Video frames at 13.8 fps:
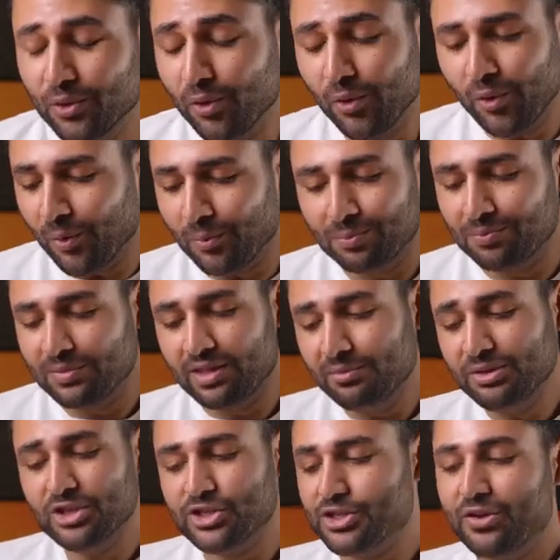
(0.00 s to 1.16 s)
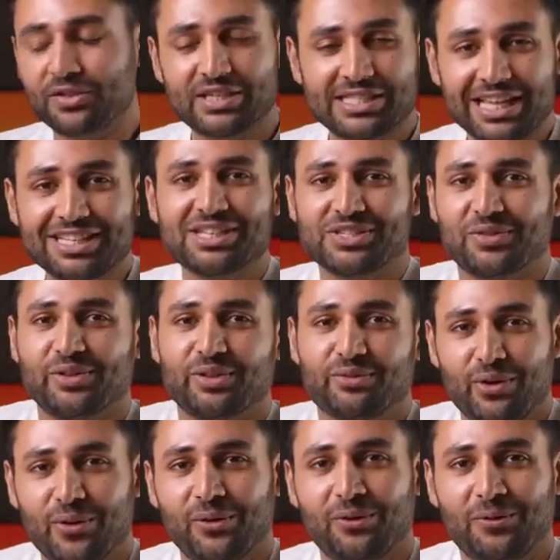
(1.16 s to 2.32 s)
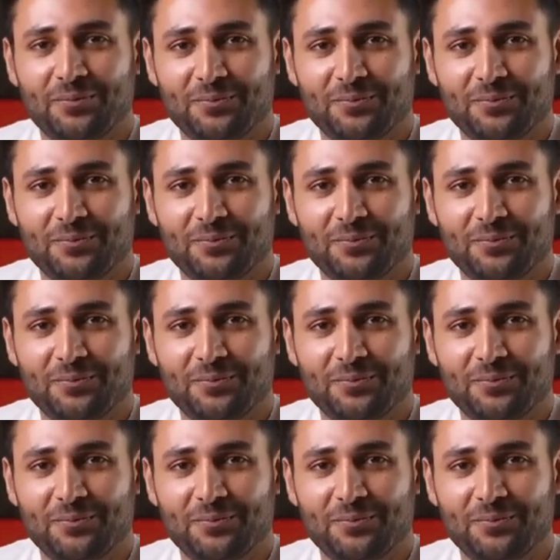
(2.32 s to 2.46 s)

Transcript: Or let me just show you the settings on this phone.